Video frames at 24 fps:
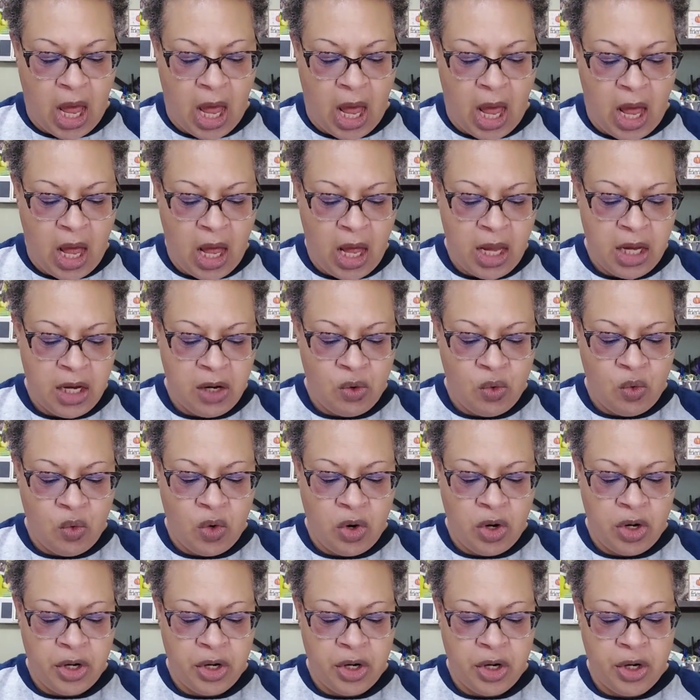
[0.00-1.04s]
I
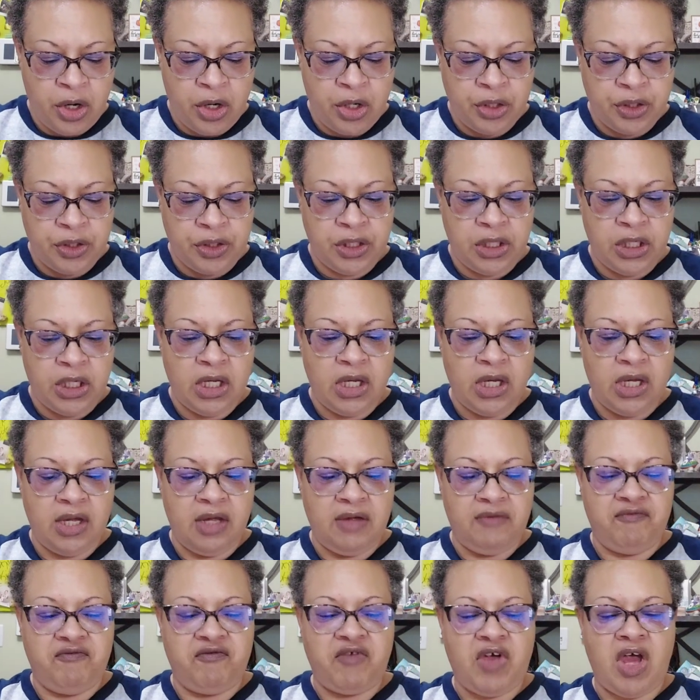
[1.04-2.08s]
ordered
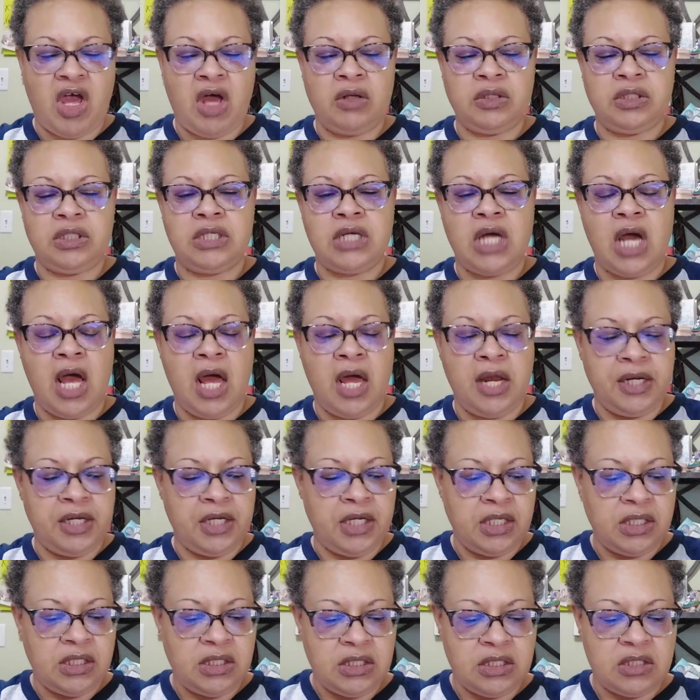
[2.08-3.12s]
the
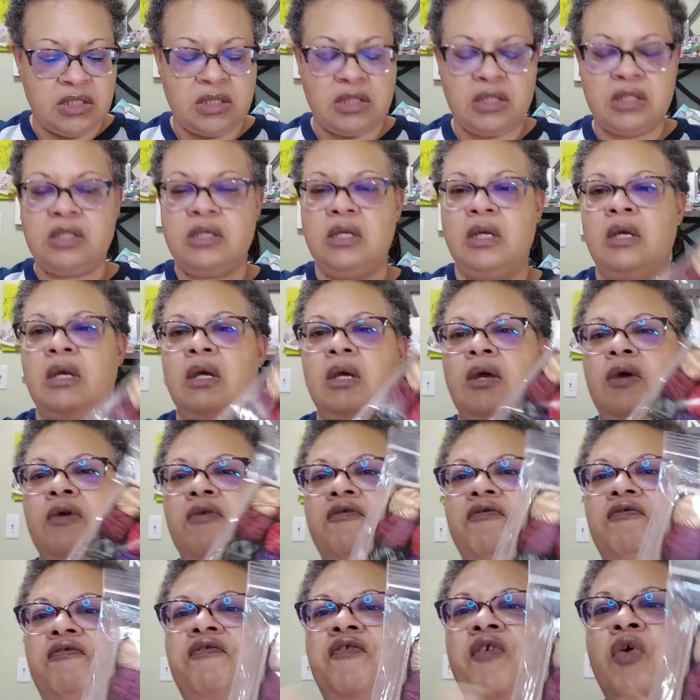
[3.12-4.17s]
Valdanis
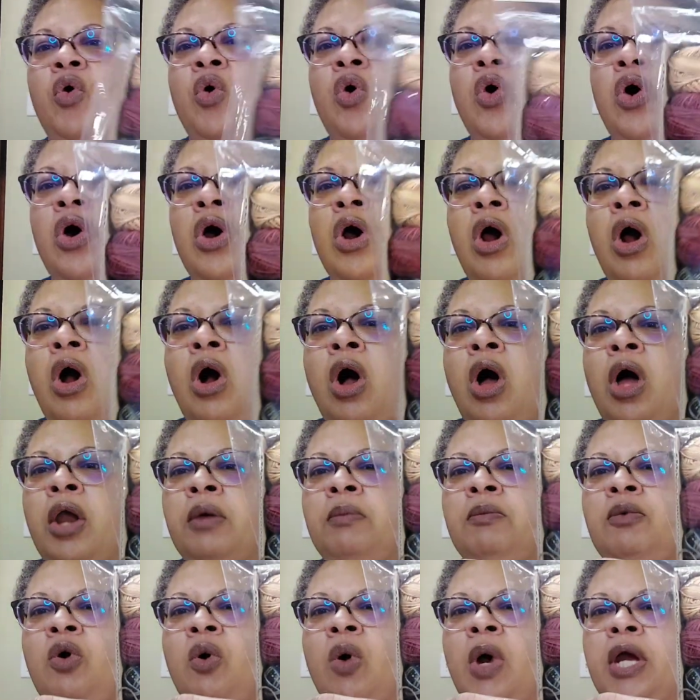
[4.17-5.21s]
for
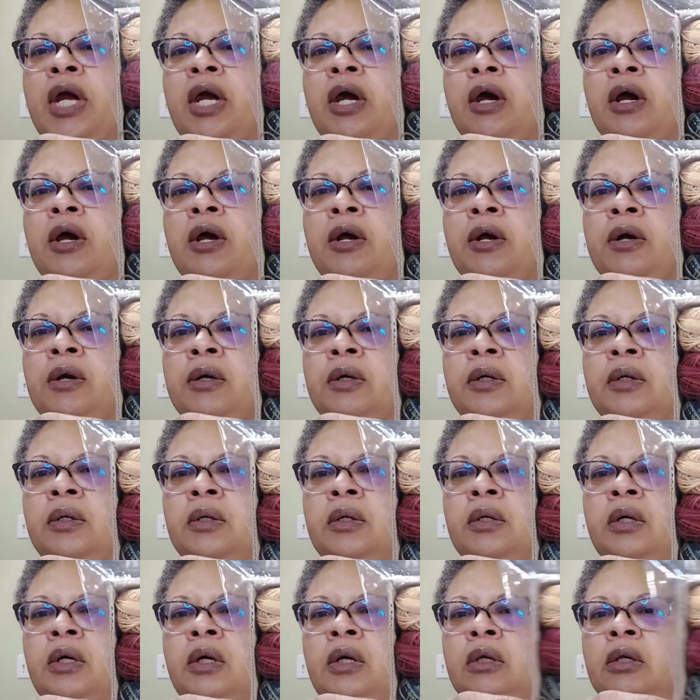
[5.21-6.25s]
Autumn Quaker.
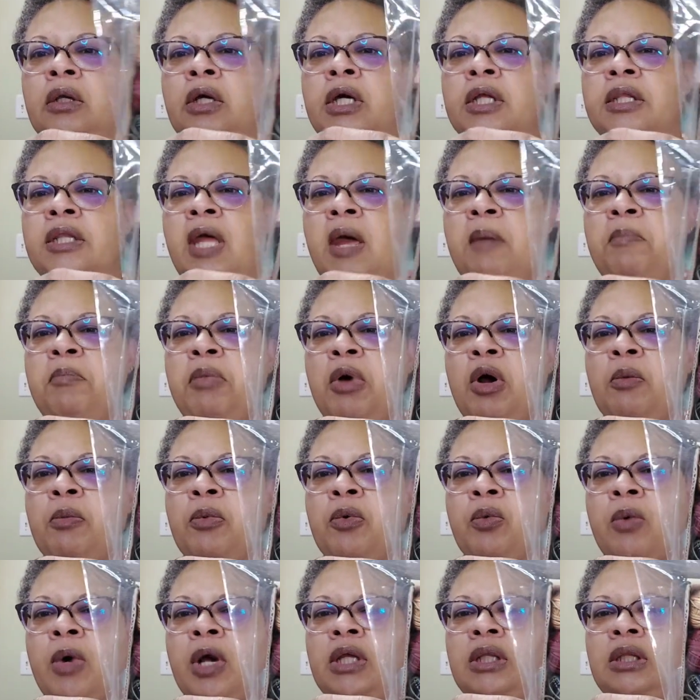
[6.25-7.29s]
Look at that
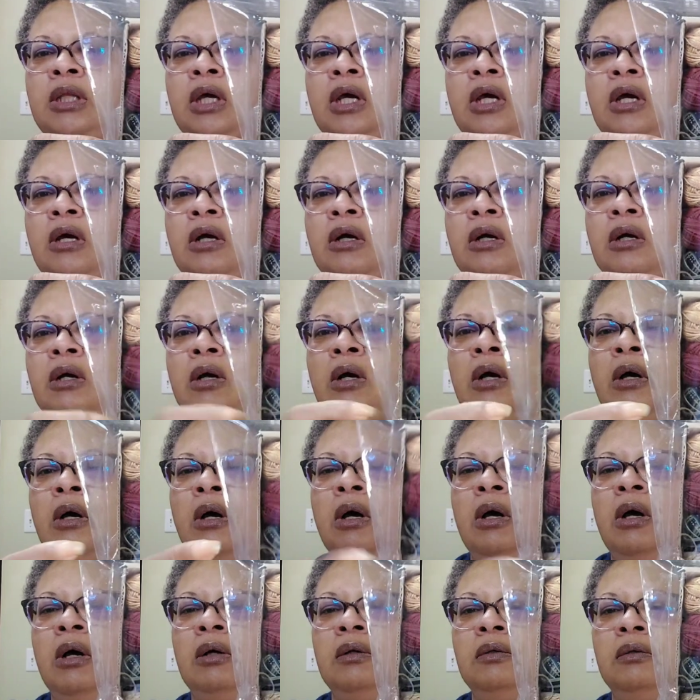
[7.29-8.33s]
purple right there.
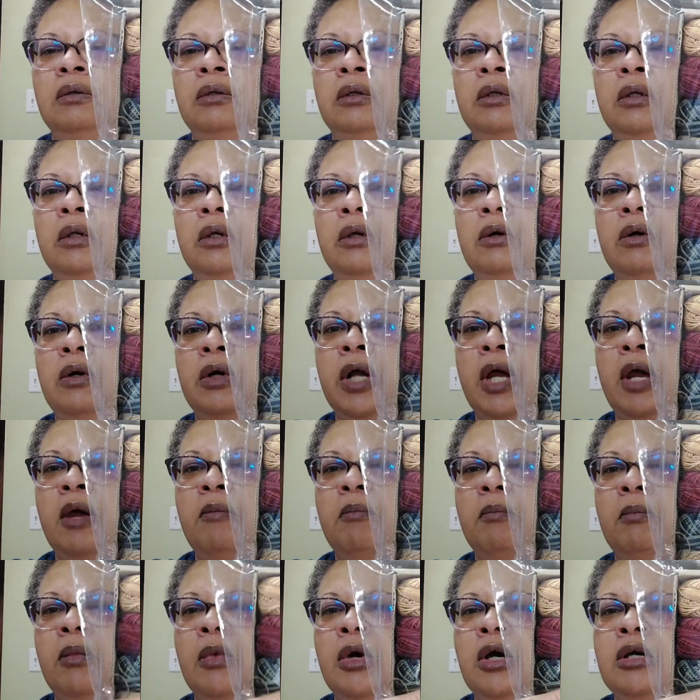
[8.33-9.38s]
Oh, Lord have
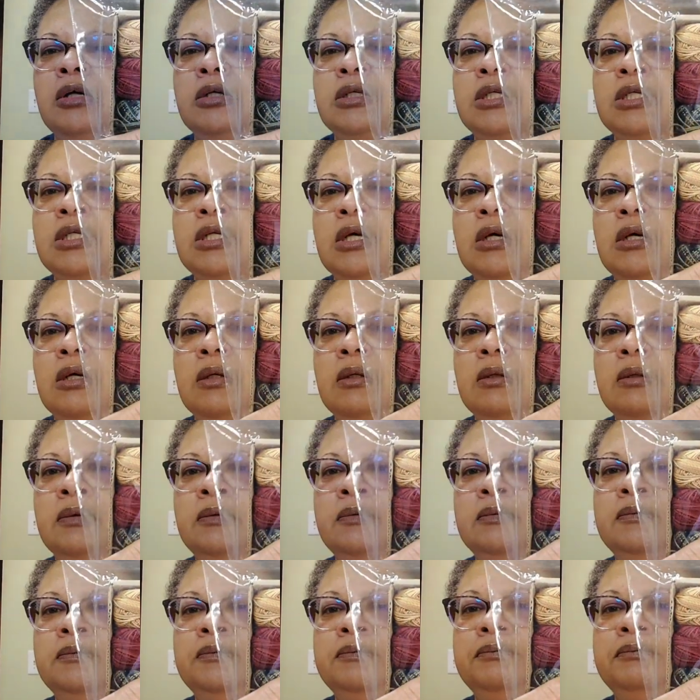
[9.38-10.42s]
mercy.
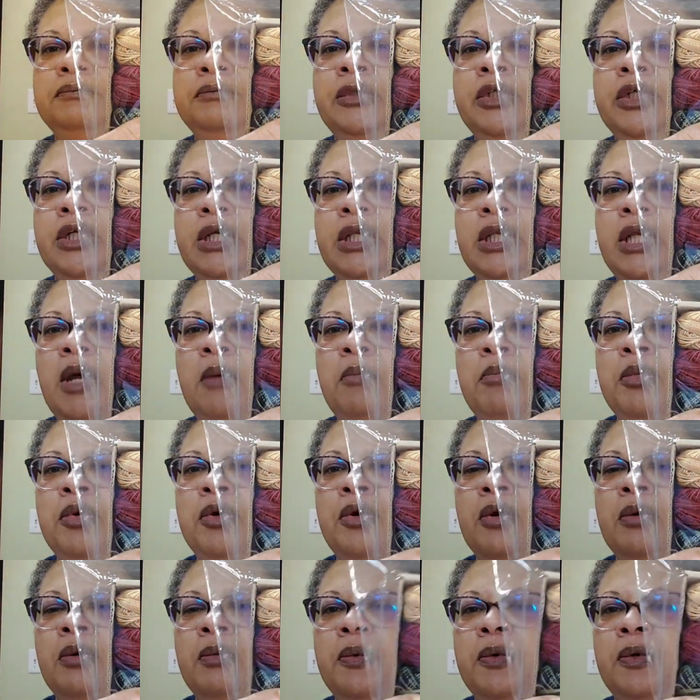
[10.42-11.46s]
Look at that
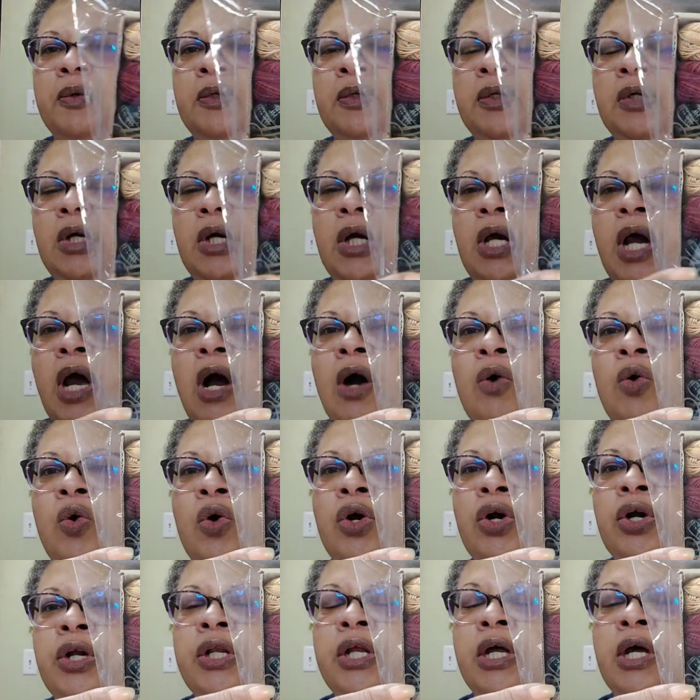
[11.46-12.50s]
purple. I
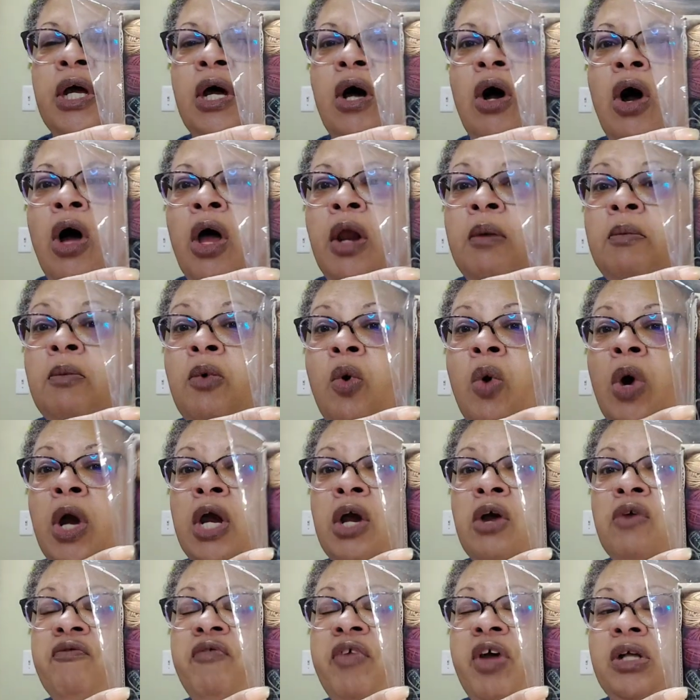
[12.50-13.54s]
ordered the Autumn
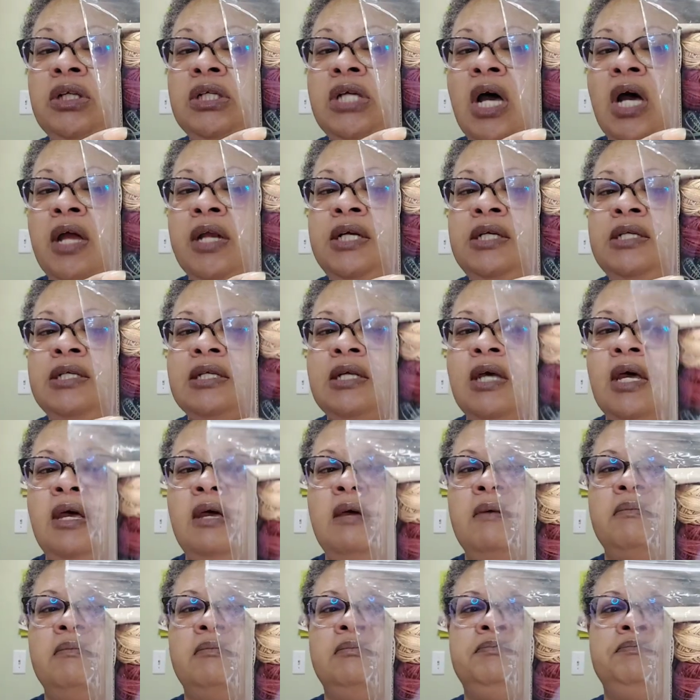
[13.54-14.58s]
Quaker Valdani
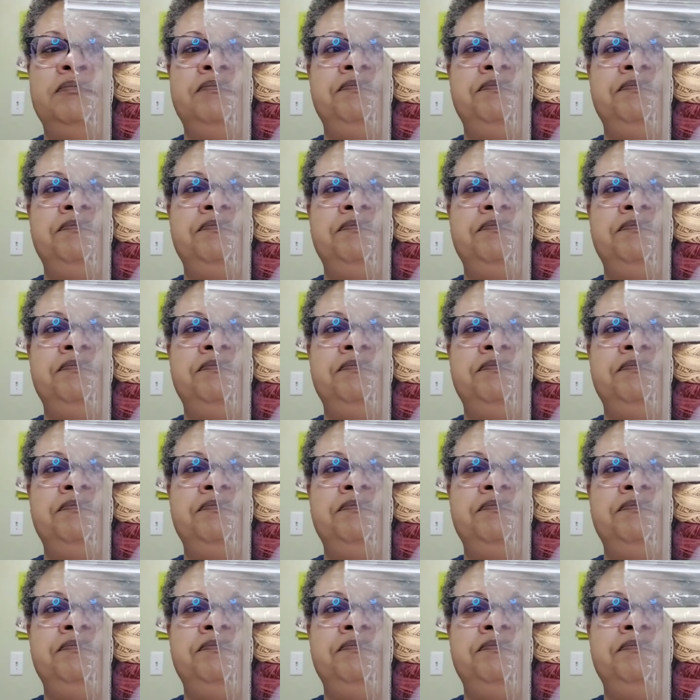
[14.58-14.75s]
set.